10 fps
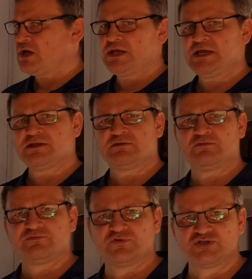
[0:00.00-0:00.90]
in
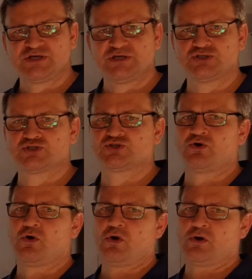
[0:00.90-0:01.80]
physics,
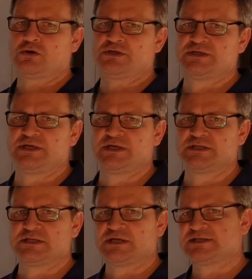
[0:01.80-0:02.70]
or in
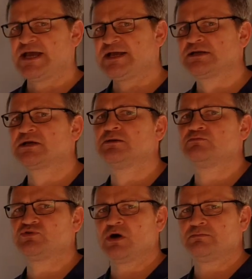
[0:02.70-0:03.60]
a technical
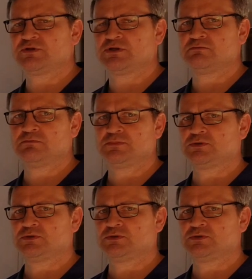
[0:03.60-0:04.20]
problem,